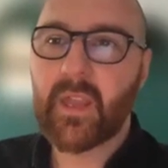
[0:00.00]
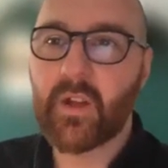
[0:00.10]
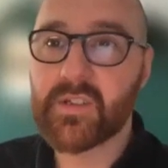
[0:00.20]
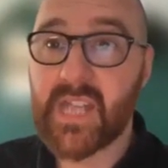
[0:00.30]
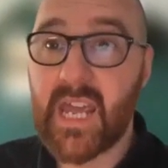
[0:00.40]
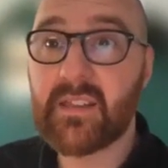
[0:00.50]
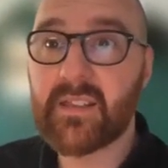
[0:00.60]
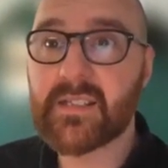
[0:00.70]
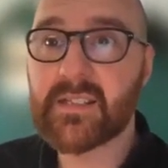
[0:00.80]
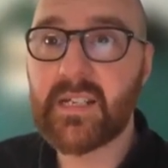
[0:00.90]
contain
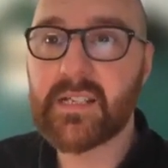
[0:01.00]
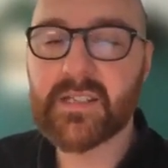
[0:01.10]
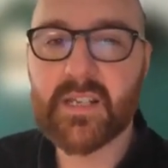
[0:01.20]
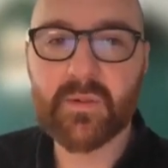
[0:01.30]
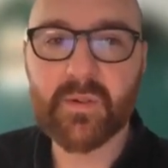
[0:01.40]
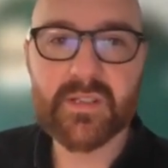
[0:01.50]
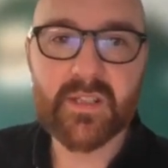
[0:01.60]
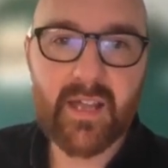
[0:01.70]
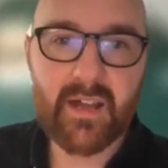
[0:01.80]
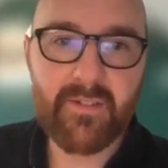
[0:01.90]
this leader sequence
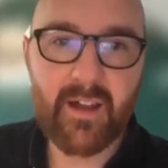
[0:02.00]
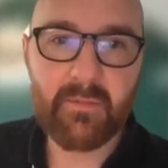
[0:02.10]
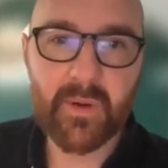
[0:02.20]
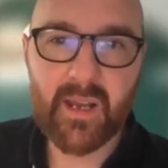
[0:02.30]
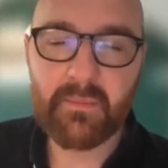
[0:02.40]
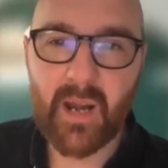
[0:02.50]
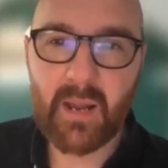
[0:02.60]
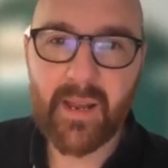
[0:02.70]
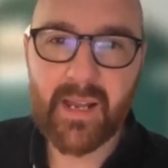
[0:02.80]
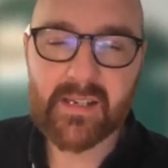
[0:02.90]
at their 5'
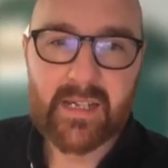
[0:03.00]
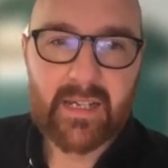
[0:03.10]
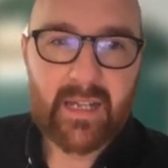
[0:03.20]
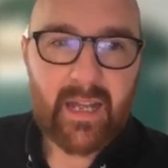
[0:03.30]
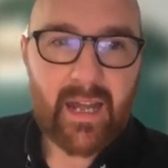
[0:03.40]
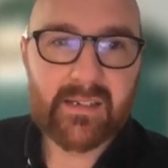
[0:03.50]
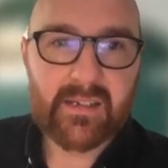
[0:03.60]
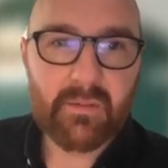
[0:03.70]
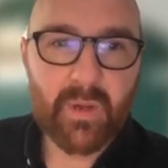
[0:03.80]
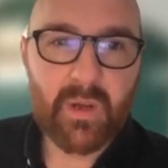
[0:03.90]
end.
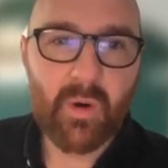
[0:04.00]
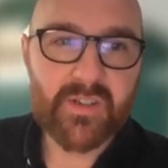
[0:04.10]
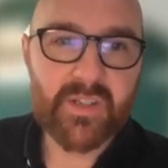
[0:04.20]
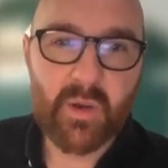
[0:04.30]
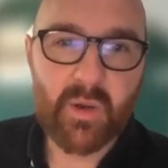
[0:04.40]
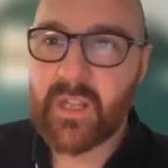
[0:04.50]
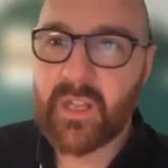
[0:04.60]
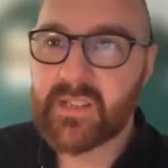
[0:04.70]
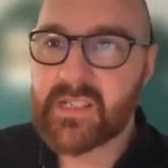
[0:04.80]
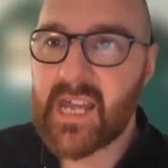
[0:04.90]
And we wanted to know if we
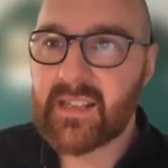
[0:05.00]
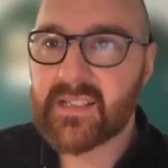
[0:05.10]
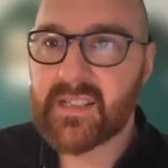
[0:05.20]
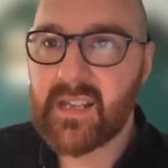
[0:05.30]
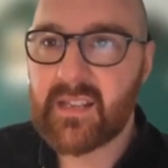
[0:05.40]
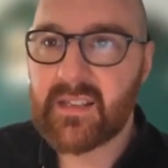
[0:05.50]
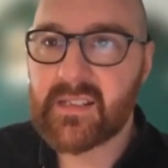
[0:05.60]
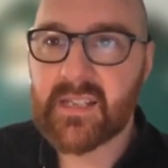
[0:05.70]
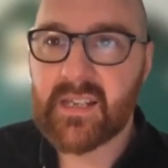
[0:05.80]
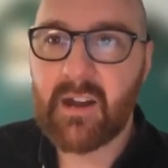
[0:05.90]
could detect this
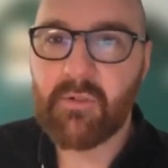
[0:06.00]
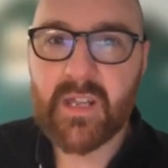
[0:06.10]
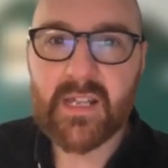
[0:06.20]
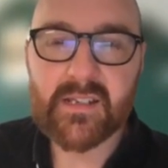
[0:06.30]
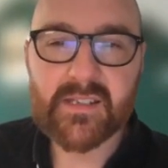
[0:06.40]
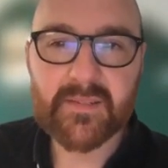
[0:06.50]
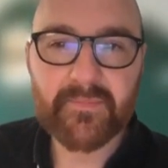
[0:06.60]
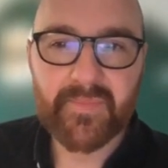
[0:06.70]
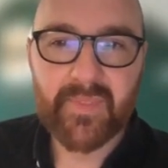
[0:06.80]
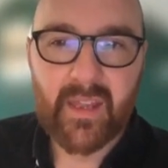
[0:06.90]
in our reads.
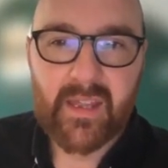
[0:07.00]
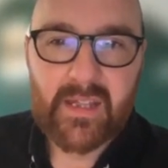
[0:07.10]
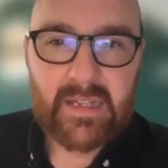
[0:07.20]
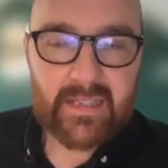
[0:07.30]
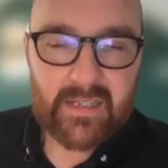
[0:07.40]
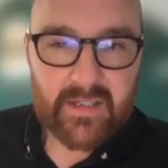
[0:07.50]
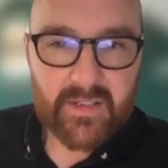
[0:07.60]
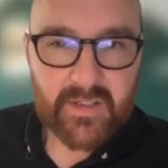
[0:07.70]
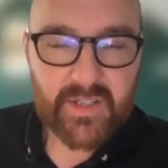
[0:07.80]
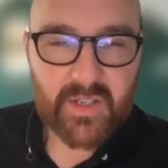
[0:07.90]

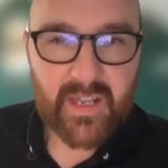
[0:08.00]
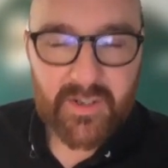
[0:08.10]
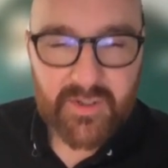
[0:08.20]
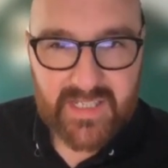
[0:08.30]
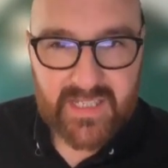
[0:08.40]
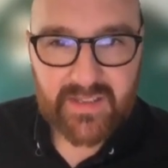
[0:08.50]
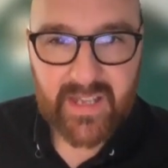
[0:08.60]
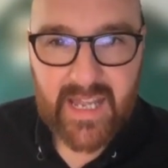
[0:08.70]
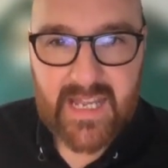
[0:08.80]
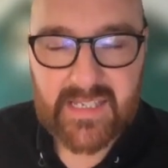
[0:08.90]
So the interesting
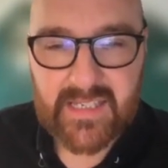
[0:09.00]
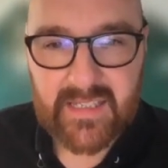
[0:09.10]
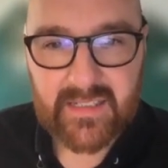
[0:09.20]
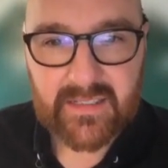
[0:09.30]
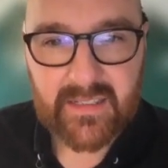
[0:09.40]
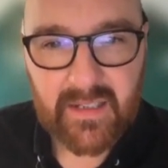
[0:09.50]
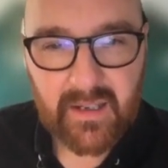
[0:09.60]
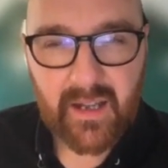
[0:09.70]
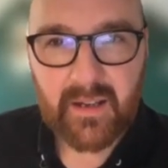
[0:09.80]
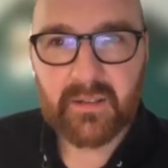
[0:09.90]
thing is,
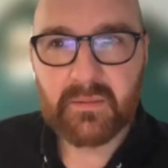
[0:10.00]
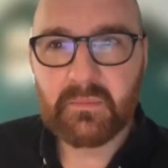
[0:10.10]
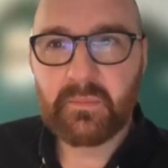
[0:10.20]
I